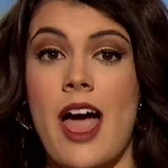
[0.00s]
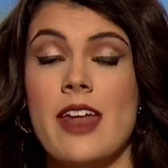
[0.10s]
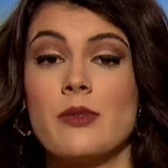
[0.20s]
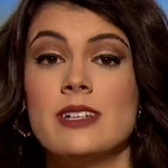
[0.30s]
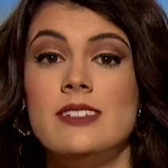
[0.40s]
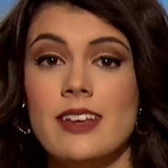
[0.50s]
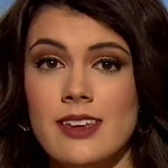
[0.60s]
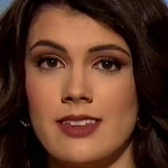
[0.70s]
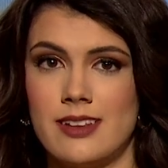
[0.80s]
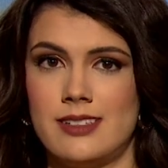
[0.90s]
And a
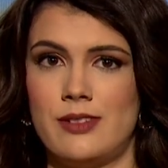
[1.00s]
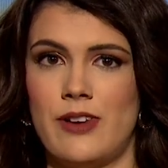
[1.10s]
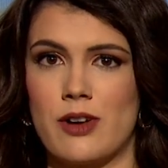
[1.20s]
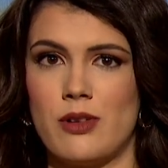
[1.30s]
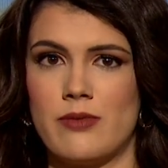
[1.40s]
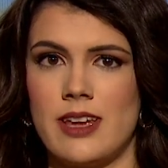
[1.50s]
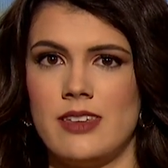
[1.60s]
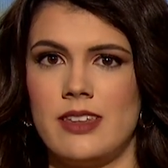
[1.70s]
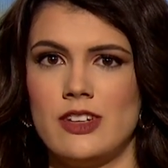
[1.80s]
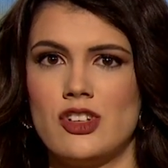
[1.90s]
ridiculous federal
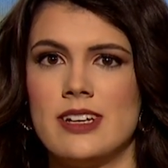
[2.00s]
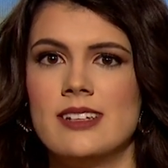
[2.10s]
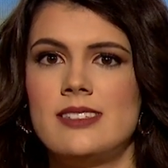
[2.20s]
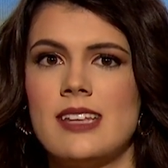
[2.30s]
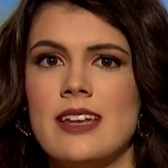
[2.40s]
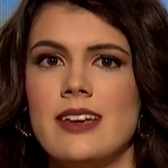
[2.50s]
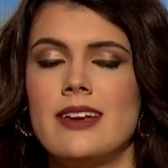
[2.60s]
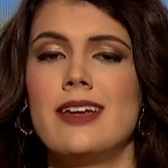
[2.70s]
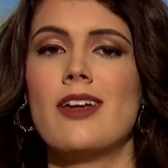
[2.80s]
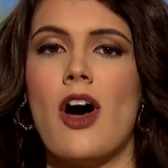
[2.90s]
regulation is
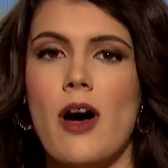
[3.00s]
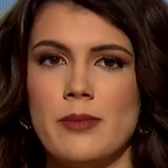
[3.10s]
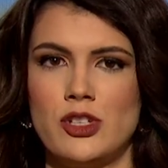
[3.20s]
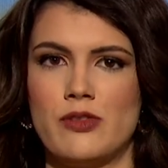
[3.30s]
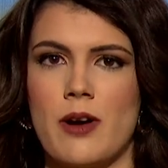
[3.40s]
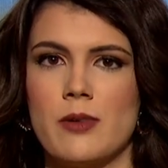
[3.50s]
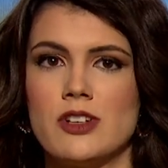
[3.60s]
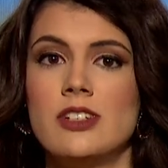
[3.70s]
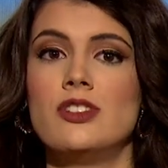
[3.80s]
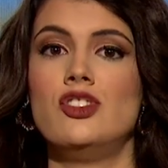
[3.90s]
sending an Amish
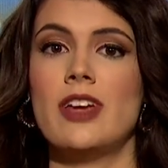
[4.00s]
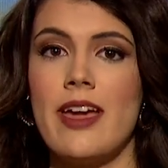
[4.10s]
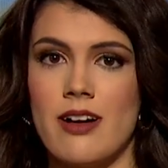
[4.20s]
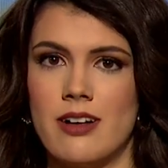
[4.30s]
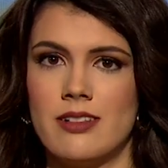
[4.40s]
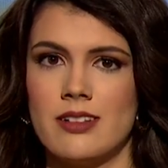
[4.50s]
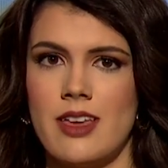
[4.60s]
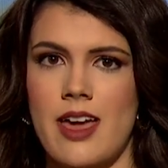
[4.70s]
farmer to jail.